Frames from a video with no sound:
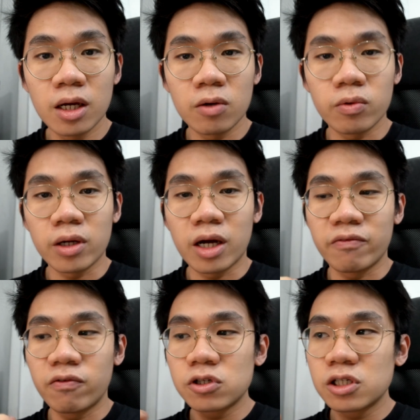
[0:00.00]
Well,
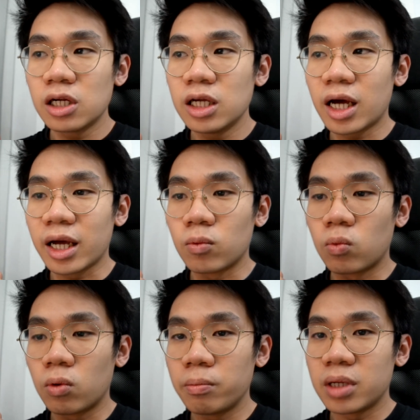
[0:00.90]
unfortunately, I
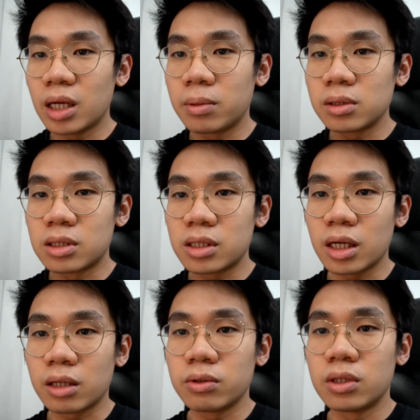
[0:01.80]
won't be able to
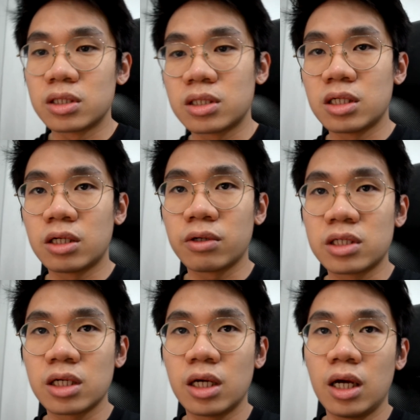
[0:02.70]
tell you the
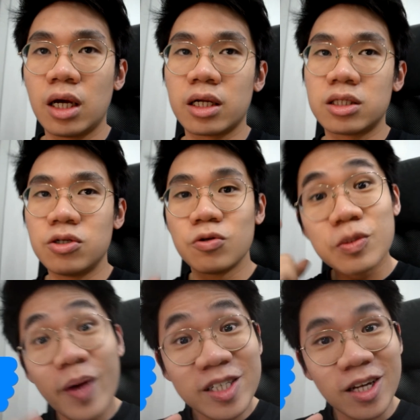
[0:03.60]
secrets until you
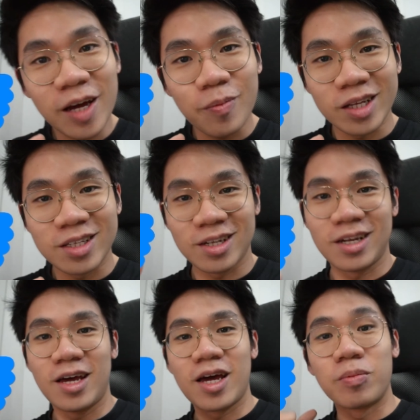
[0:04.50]
smash the like button
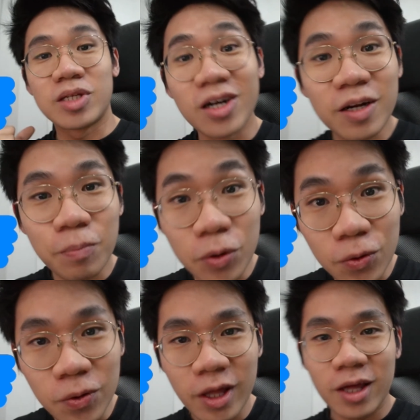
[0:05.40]
and turn it
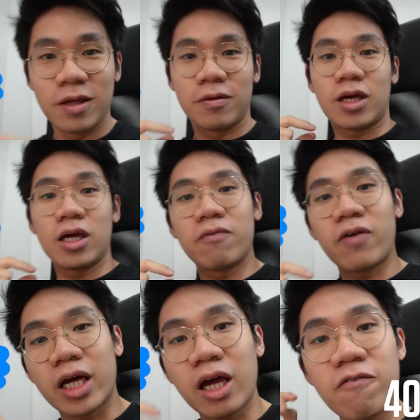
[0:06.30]
blue. Okay, if I
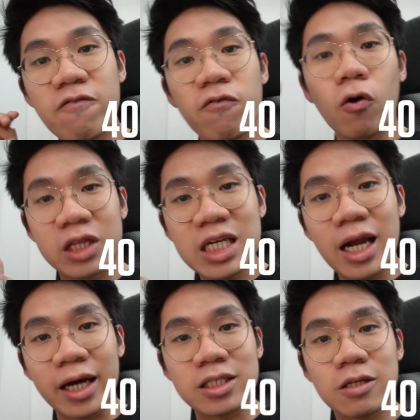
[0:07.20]
can get 40
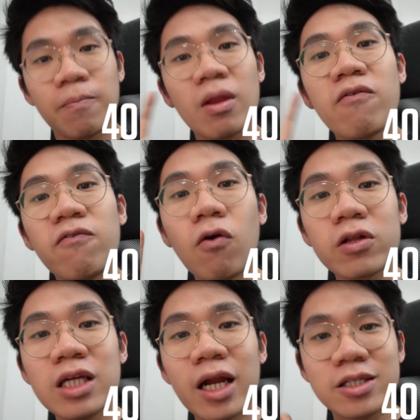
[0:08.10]
likes
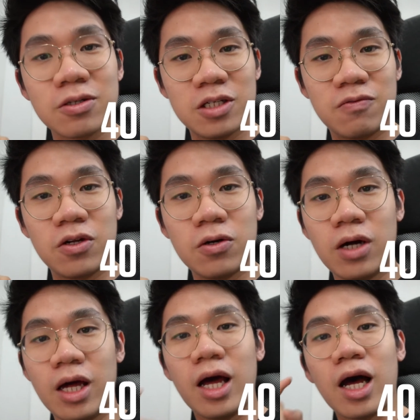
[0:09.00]
on this video,
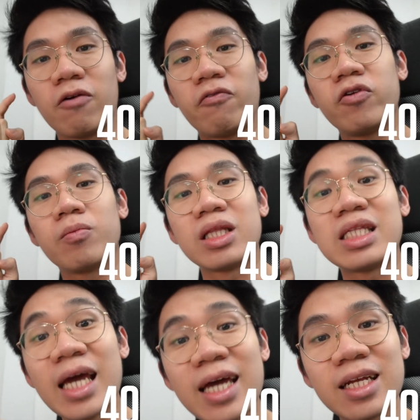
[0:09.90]
I'll film a
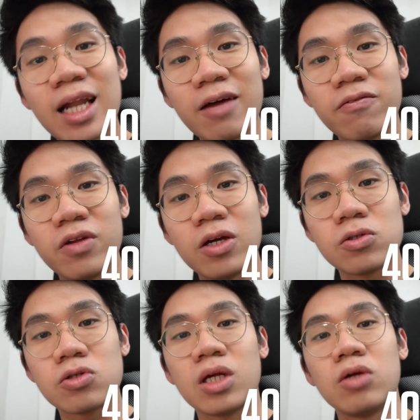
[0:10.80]
day in the life video
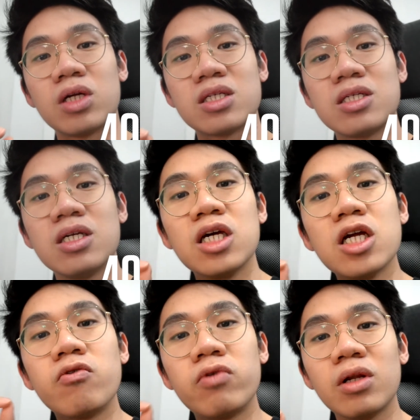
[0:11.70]
so that you can see
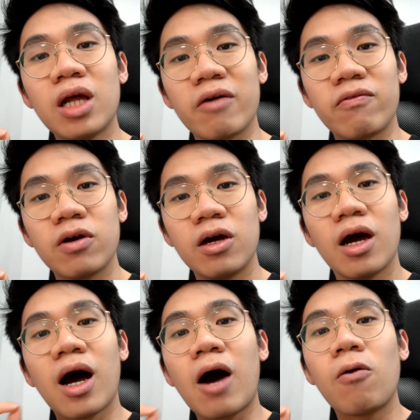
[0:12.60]
in real life
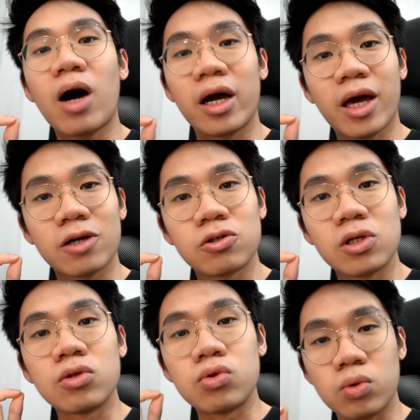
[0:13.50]
how I actually
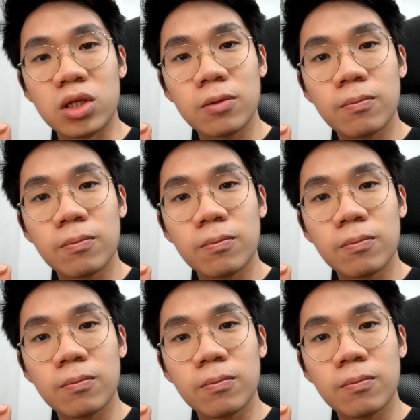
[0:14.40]
do it.